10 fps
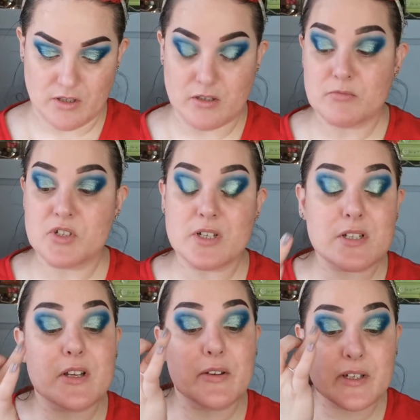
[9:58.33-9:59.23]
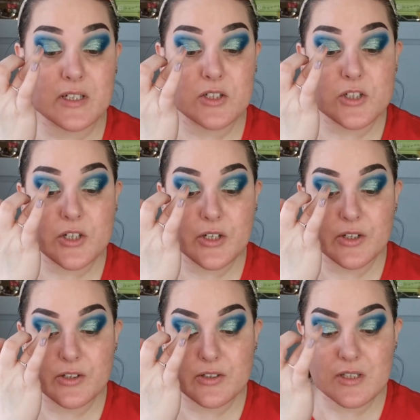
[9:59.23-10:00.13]
I'm just going
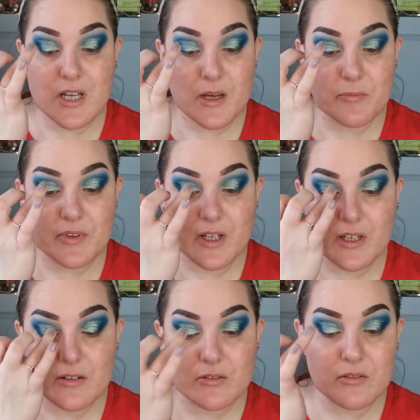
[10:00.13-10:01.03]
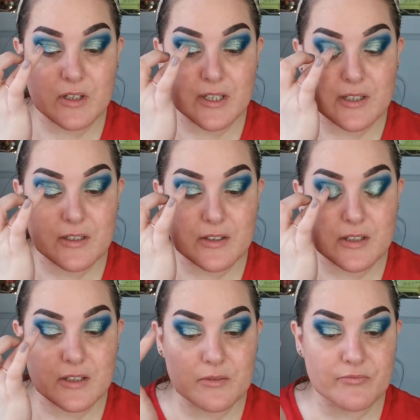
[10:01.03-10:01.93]
to dab that right at
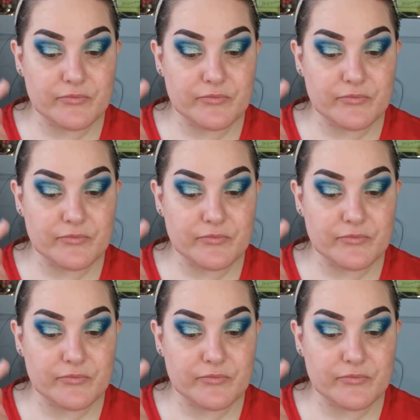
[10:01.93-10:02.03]
the